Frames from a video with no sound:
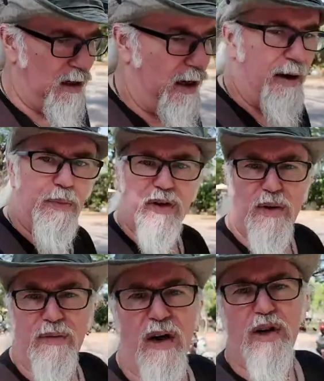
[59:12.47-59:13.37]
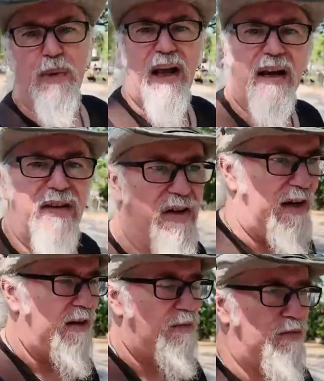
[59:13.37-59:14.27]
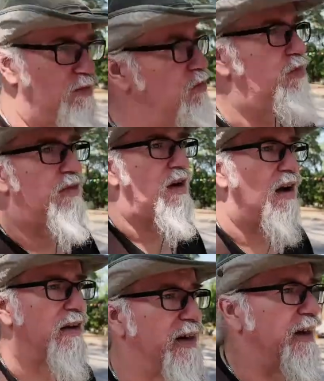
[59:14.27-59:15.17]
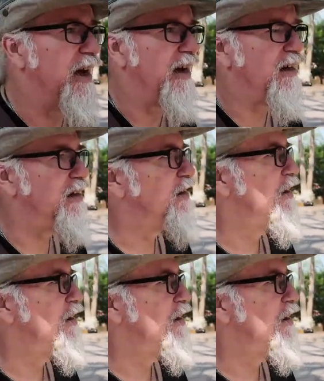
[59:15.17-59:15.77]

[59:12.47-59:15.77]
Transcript: and I put some fresh bananas in it and call it a day